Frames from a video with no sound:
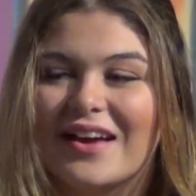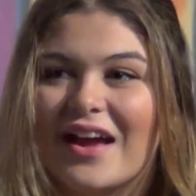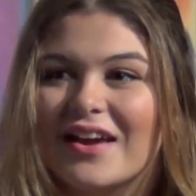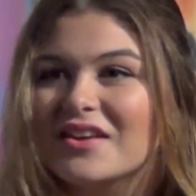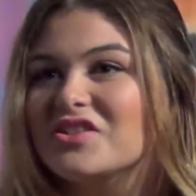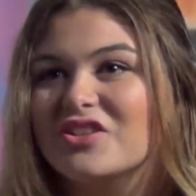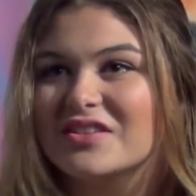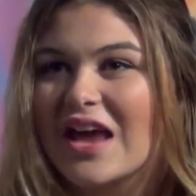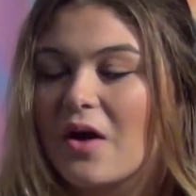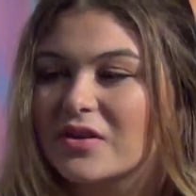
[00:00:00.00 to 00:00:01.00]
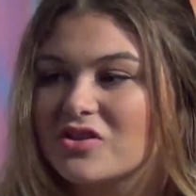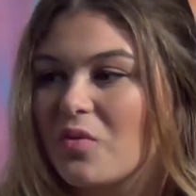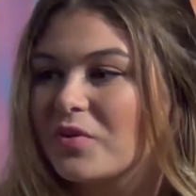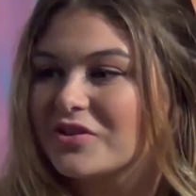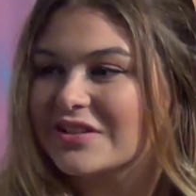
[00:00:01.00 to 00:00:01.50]
I guess just how it's
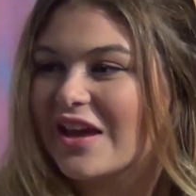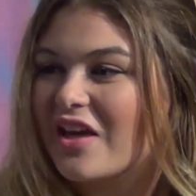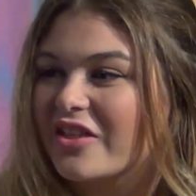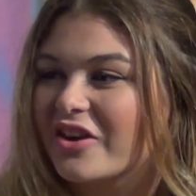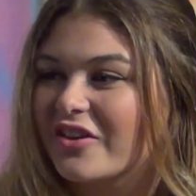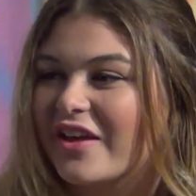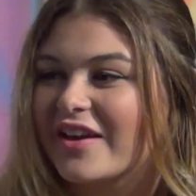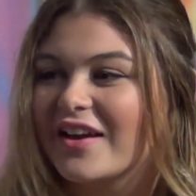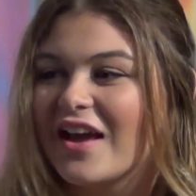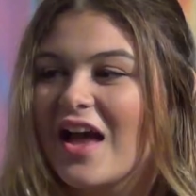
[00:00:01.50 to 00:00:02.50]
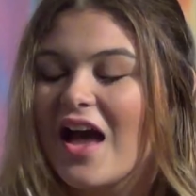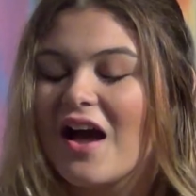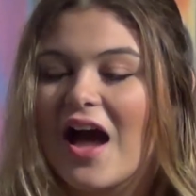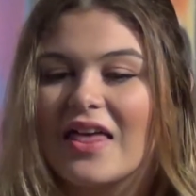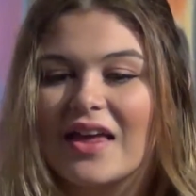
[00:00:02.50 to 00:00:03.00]
all put together. Like,
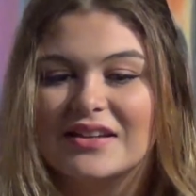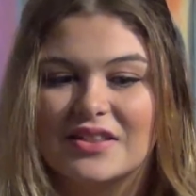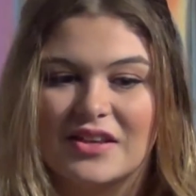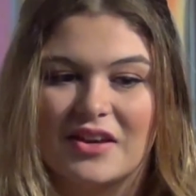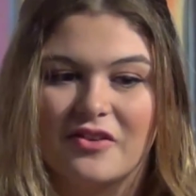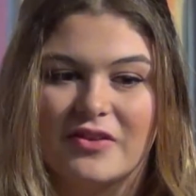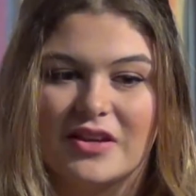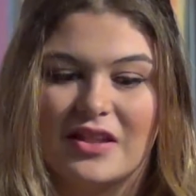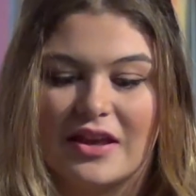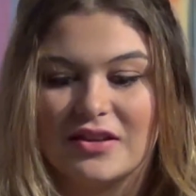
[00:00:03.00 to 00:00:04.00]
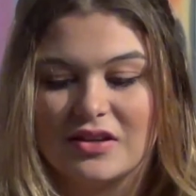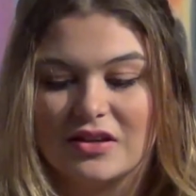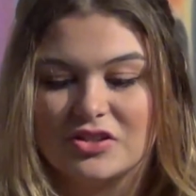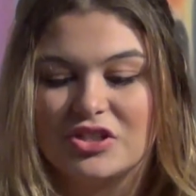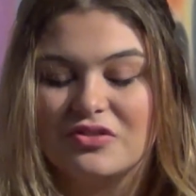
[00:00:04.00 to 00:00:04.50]
I like to think of it like
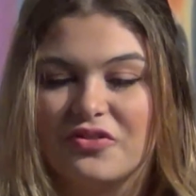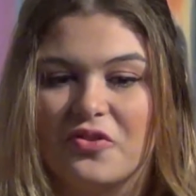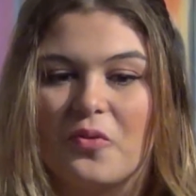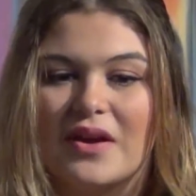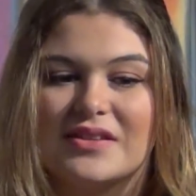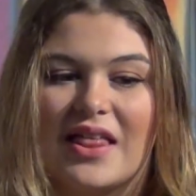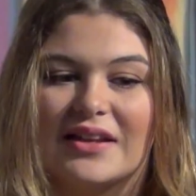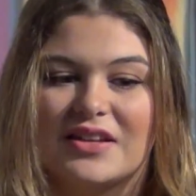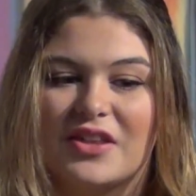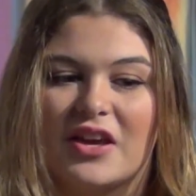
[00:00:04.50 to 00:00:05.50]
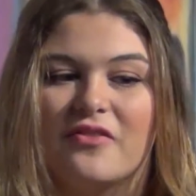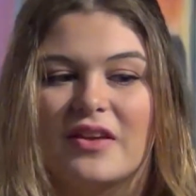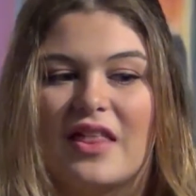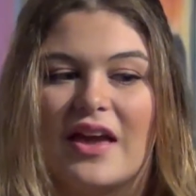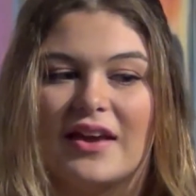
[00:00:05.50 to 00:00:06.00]
2 different ways. I like to think of
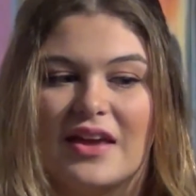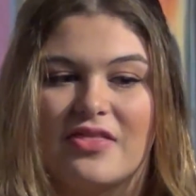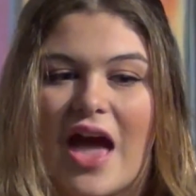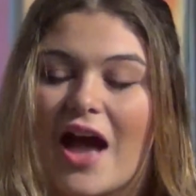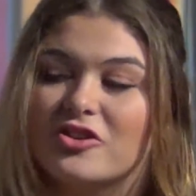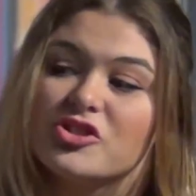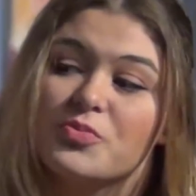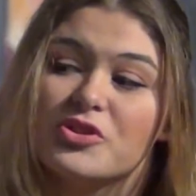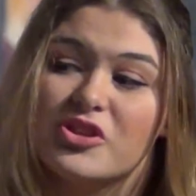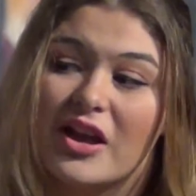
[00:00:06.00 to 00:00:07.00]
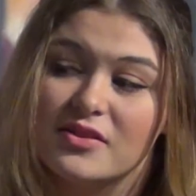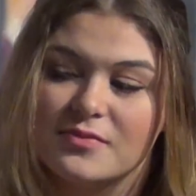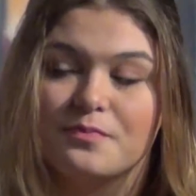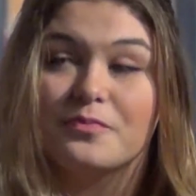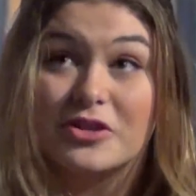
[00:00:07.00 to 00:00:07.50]
it like in the actor's
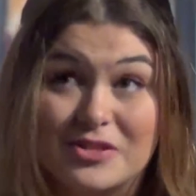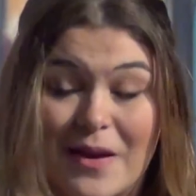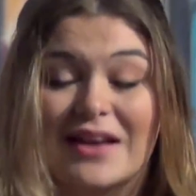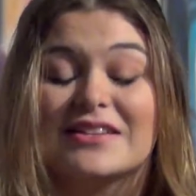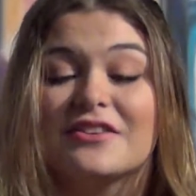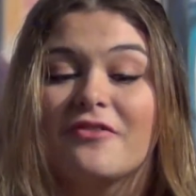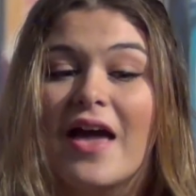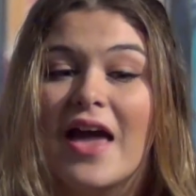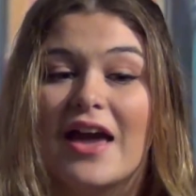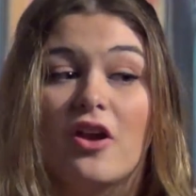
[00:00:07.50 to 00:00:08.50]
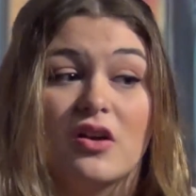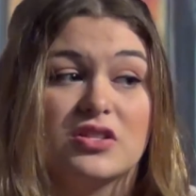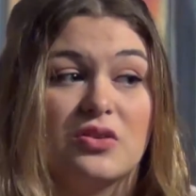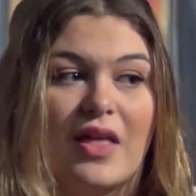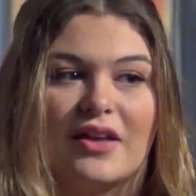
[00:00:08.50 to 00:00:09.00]
perspective and
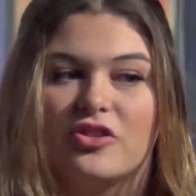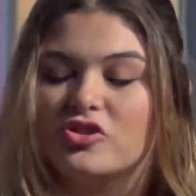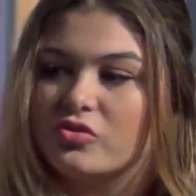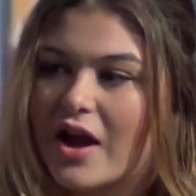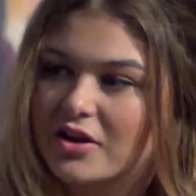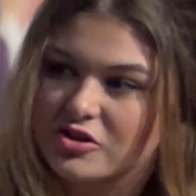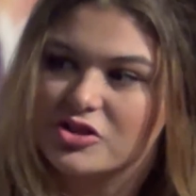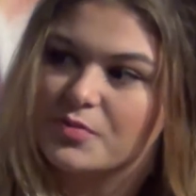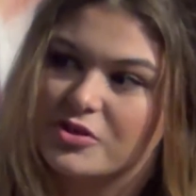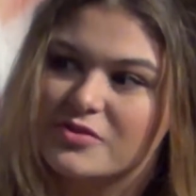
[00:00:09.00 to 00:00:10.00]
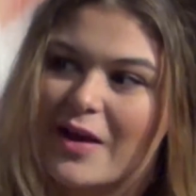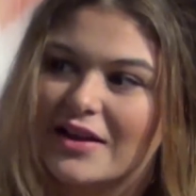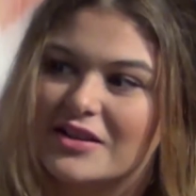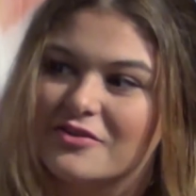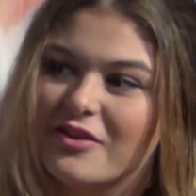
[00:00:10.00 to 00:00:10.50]
also like the director's
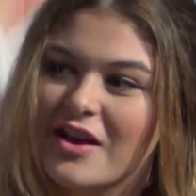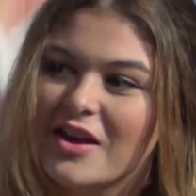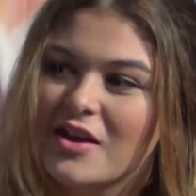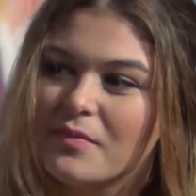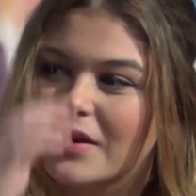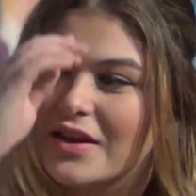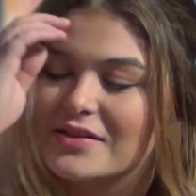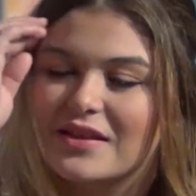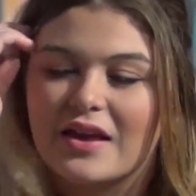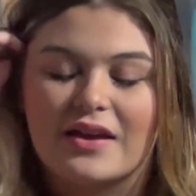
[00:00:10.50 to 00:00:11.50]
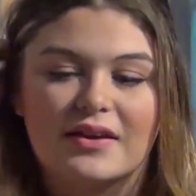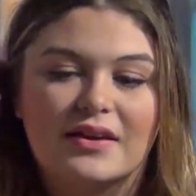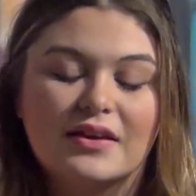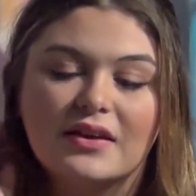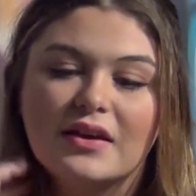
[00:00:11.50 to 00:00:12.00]
perspective. Right. Because
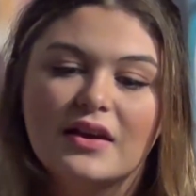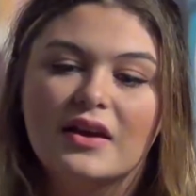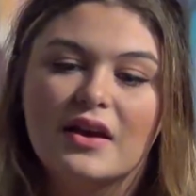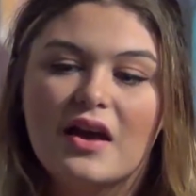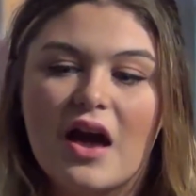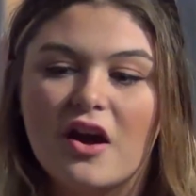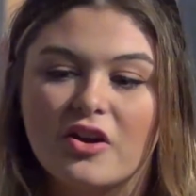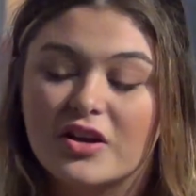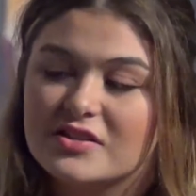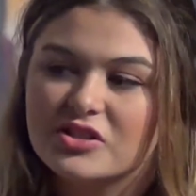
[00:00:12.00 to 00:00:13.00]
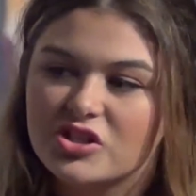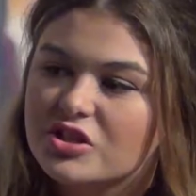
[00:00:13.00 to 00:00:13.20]
like, I don't know, because it's